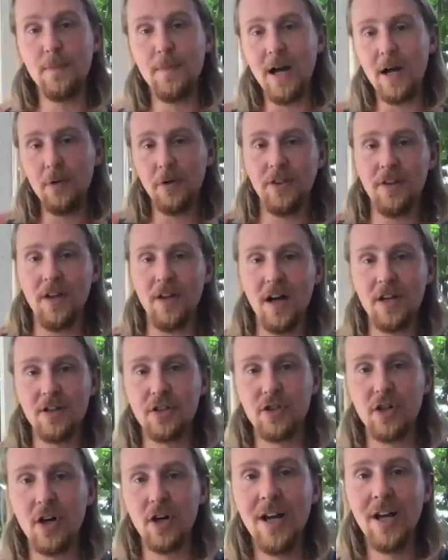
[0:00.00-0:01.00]
about with
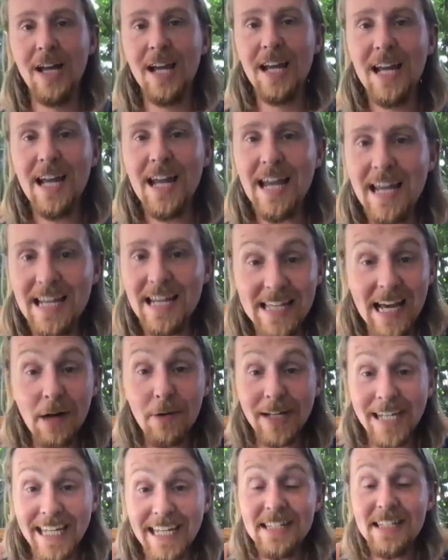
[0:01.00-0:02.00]
Nostr is
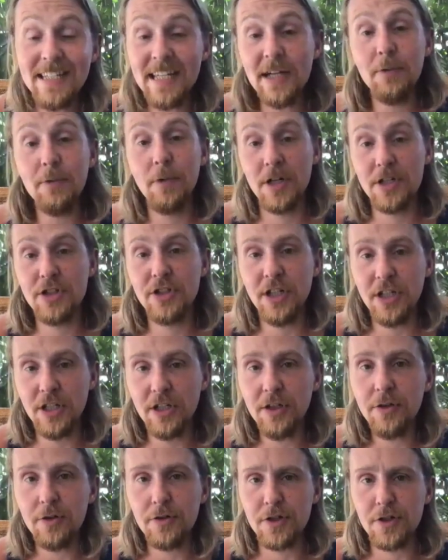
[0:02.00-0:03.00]
how easy it was to
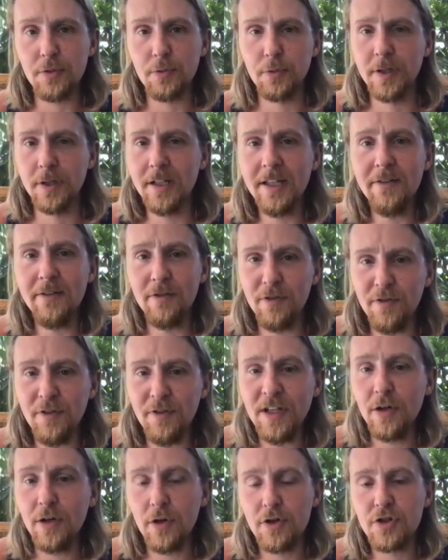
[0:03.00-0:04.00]
use. It really
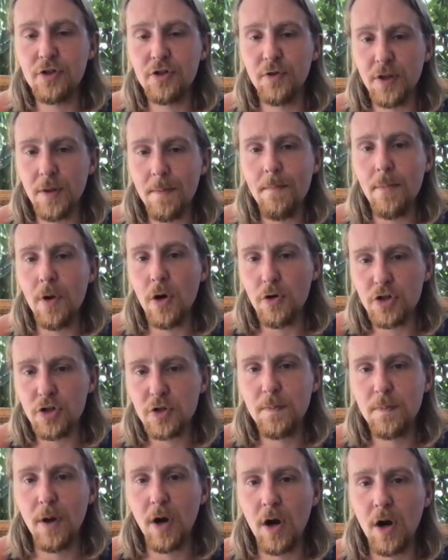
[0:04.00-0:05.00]
feels, for the
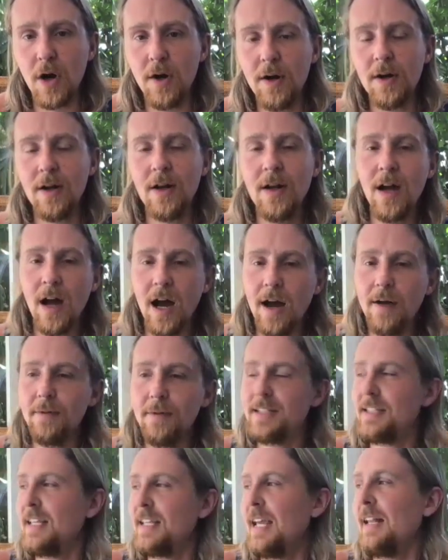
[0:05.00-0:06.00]
most part, I
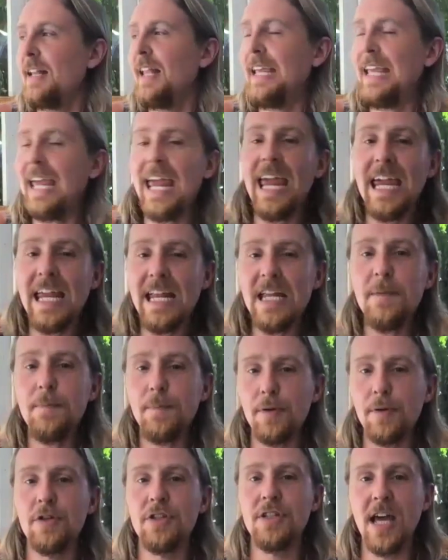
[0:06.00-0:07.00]
would say like
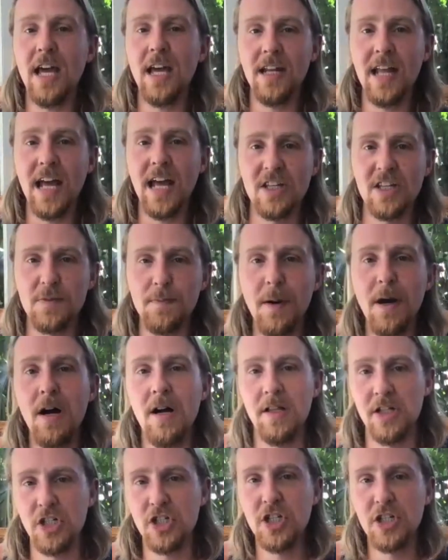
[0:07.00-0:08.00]
80% as
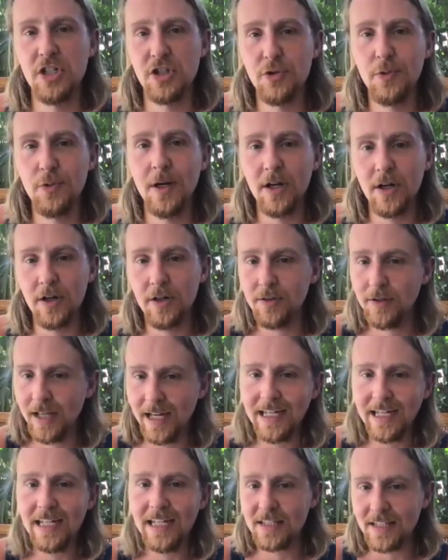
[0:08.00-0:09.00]
polished as Twitter.
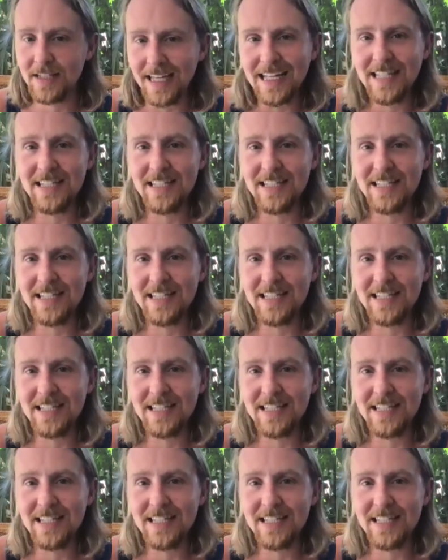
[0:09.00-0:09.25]
Like it's